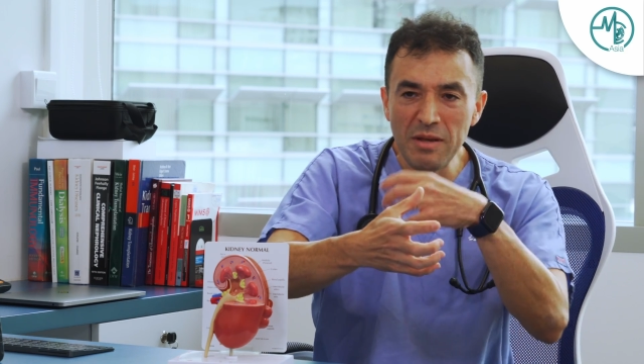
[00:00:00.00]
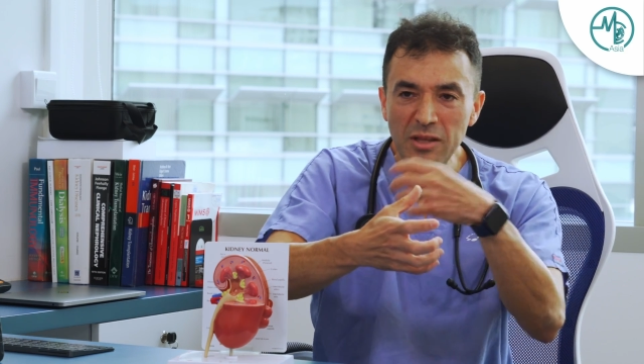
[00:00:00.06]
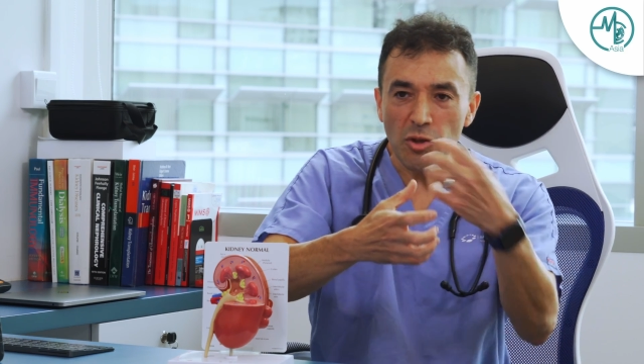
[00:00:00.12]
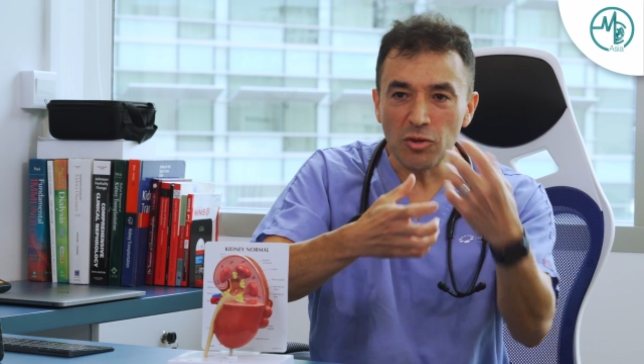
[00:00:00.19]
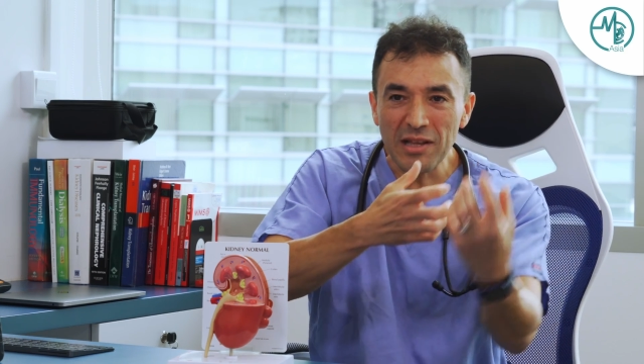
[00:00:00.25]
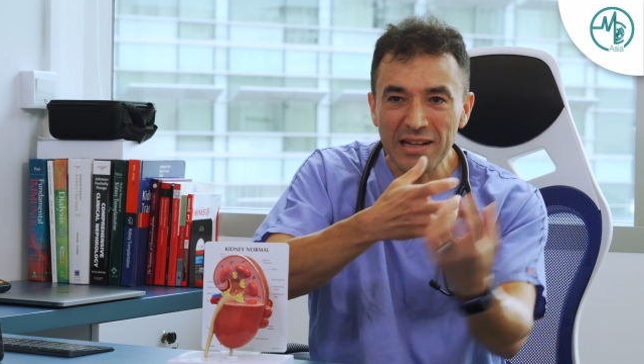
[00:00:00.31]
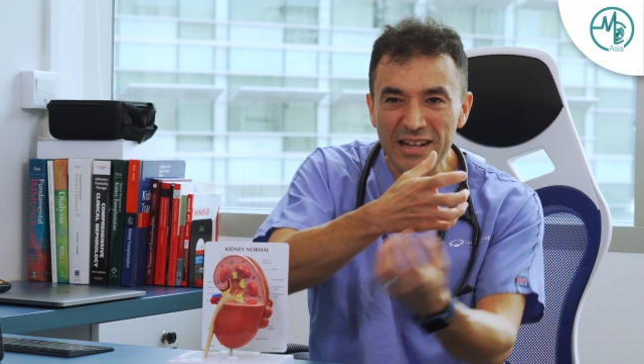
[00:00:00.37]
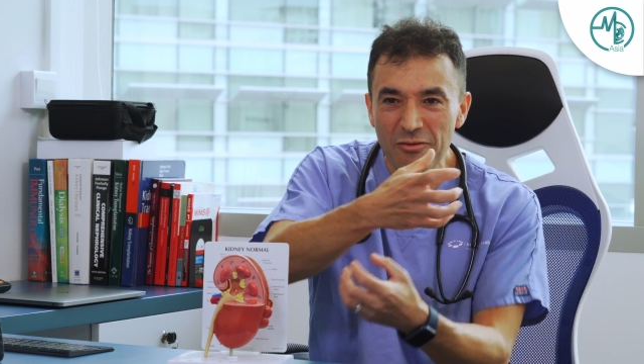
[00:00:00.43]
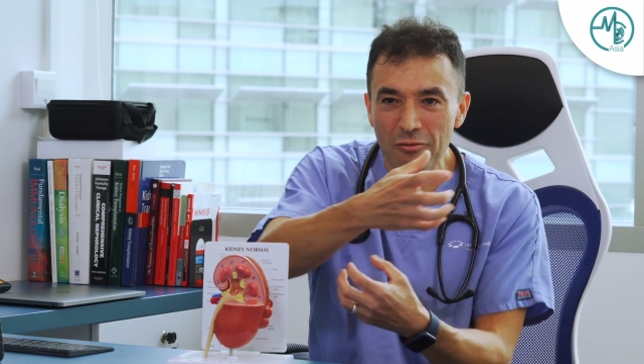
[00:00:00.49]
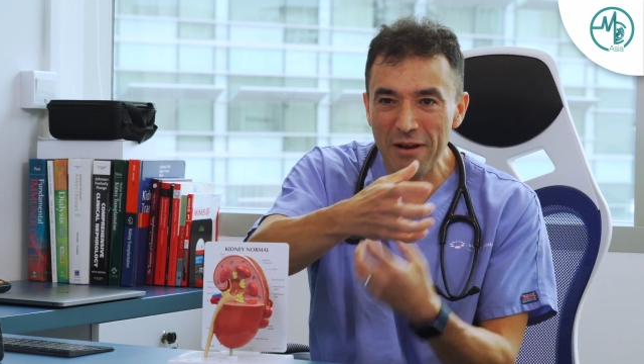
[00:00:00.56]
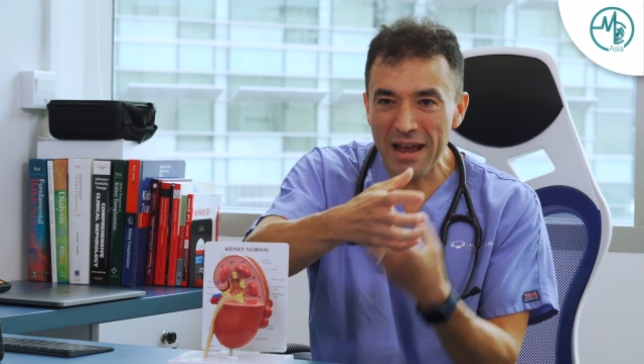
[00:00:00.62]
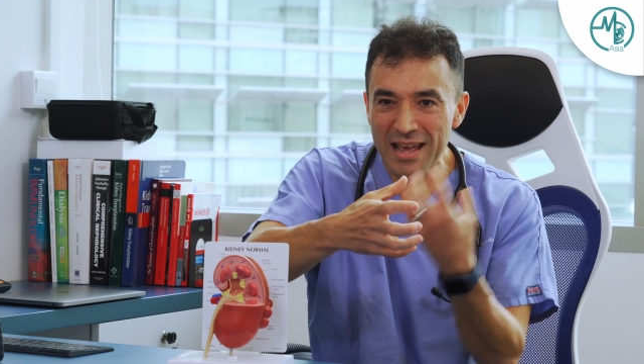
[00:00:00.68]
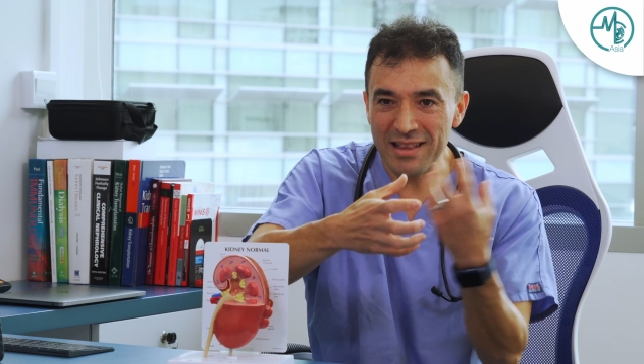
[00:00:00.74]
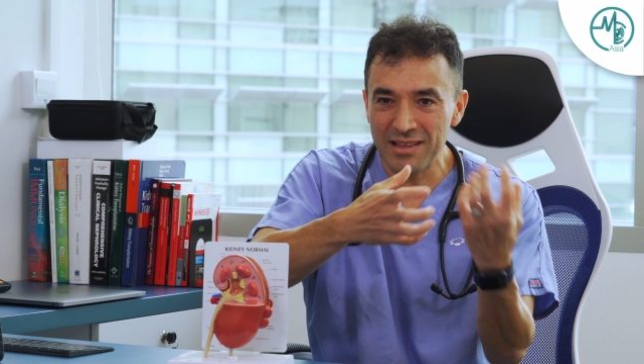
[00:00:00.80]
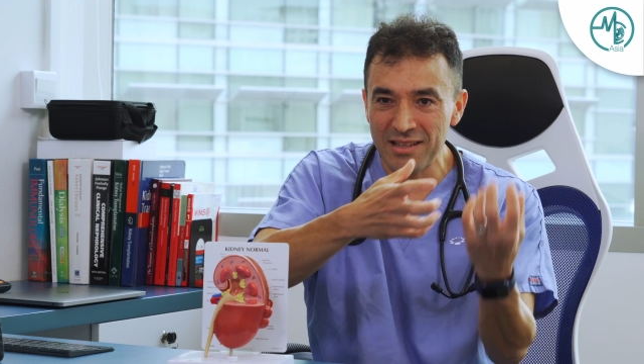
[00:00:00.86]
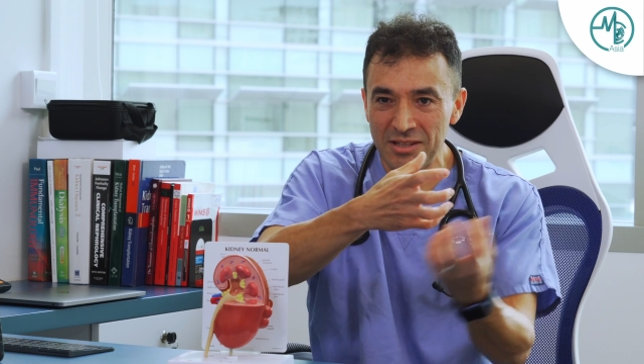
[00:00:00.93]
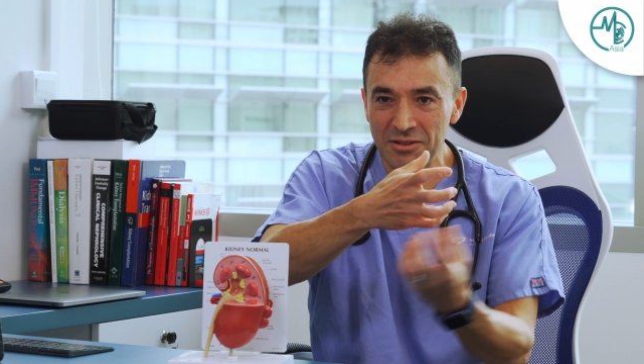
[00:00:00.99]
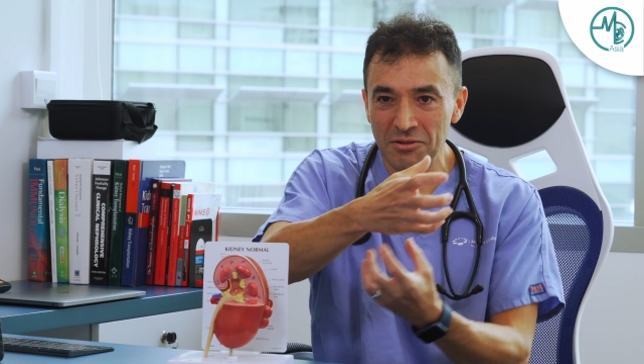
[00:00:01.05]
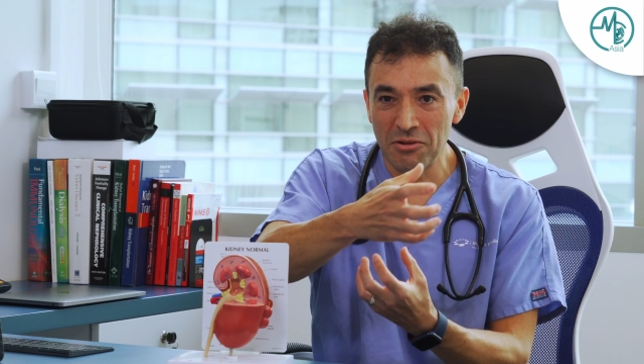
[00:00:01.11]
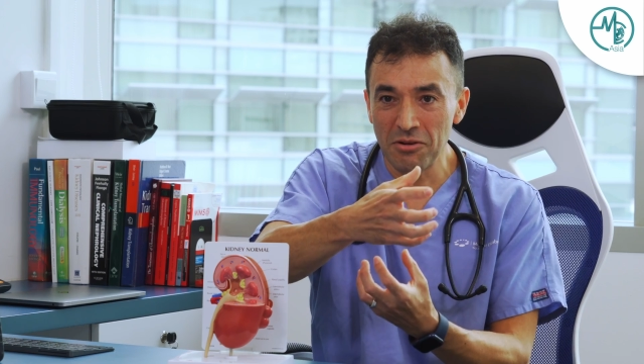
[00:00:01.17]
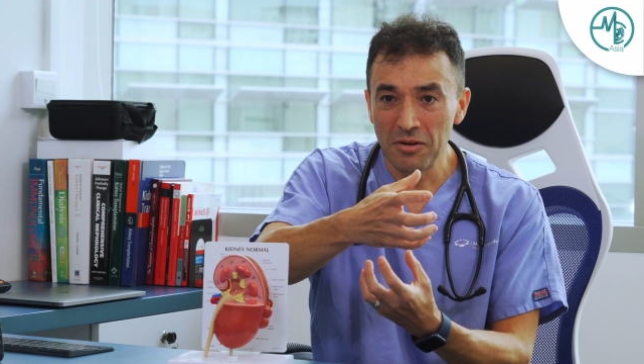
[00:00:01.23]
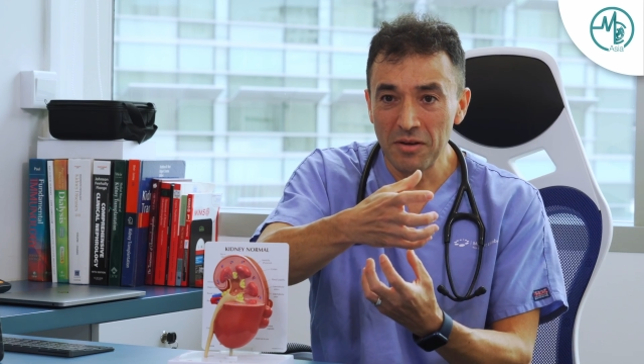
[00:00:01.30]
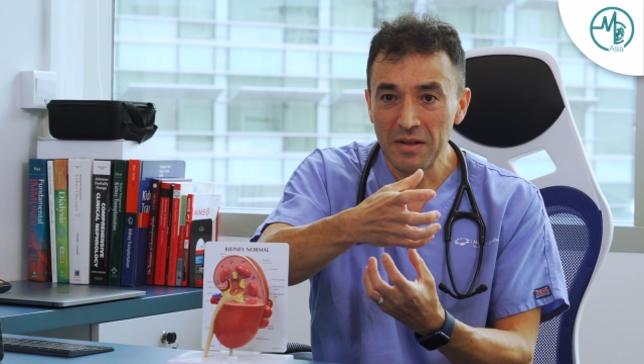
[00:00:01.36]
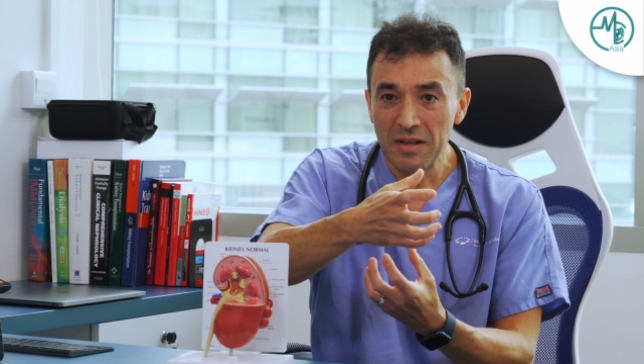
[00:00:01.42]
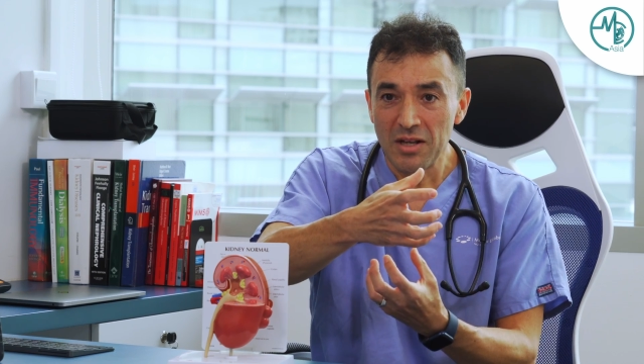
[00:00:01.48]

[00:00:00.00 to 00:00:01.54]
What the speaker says: totally red, you know?